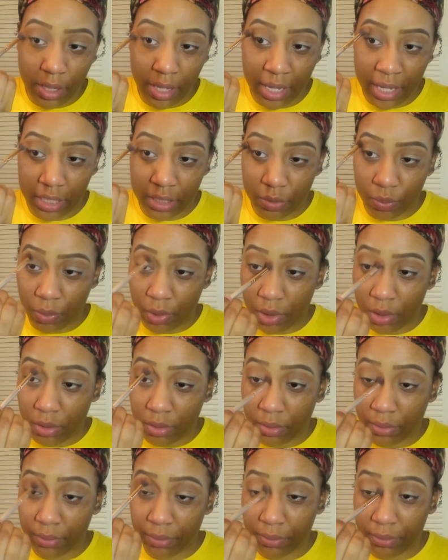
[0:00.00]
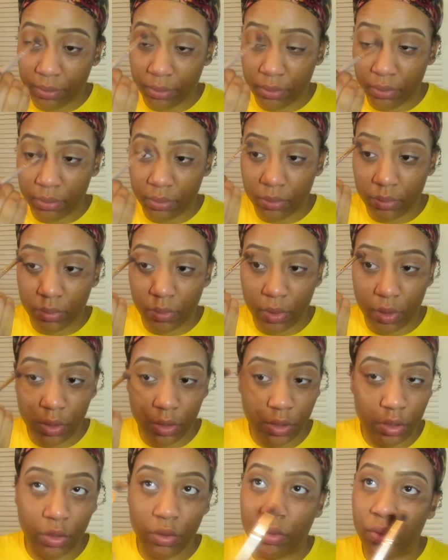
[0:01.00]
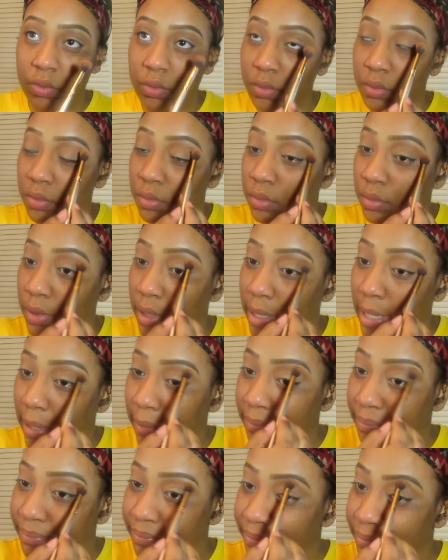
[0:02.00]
as well. So yeah,